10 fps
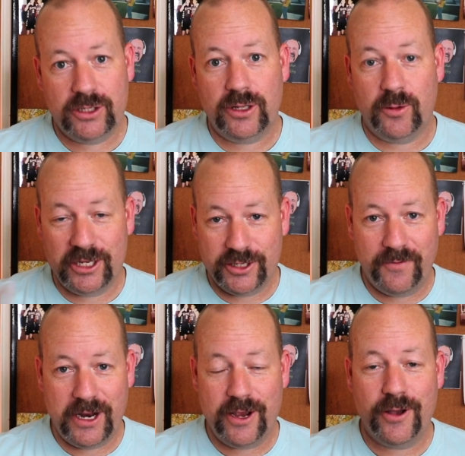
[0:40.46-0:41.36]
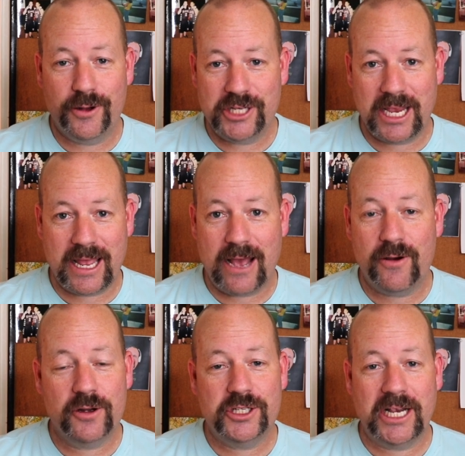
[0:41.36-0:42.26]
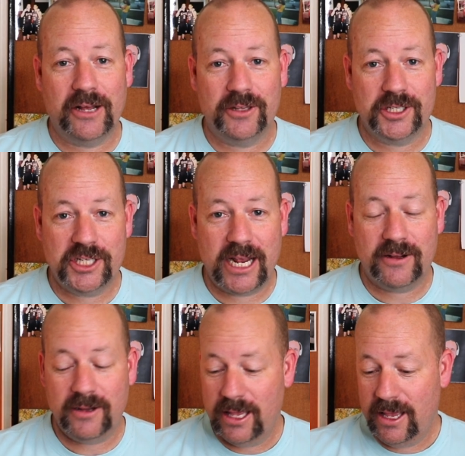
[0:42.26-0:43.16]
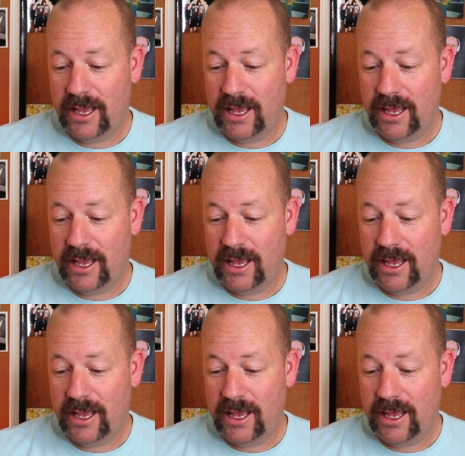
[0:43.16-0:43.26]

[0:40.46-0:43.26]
to the original video. Go check it out. Go check out their channel,